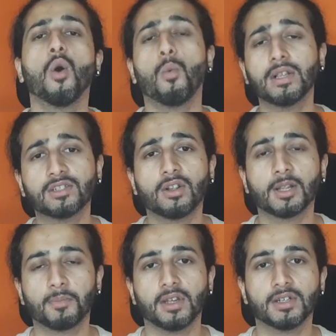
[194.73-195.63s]
Once all the
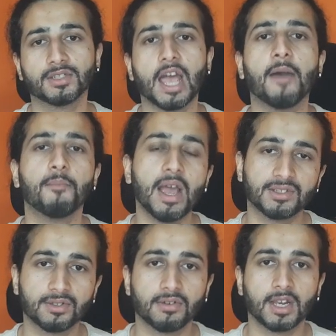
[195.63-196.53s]
players have matched
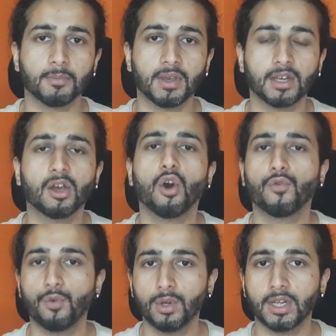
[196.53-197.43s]
the running bet or
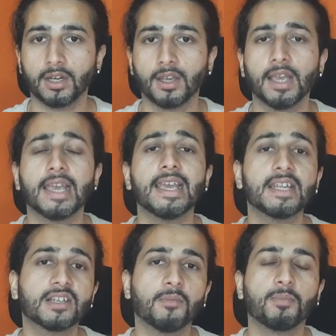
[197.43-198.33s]
folded,
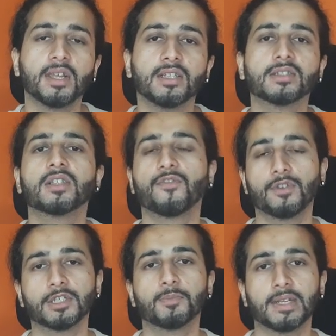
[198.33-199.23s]
it completes the
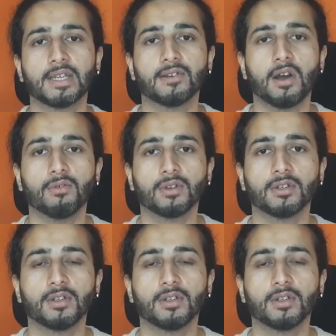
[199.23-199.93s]
first betting round.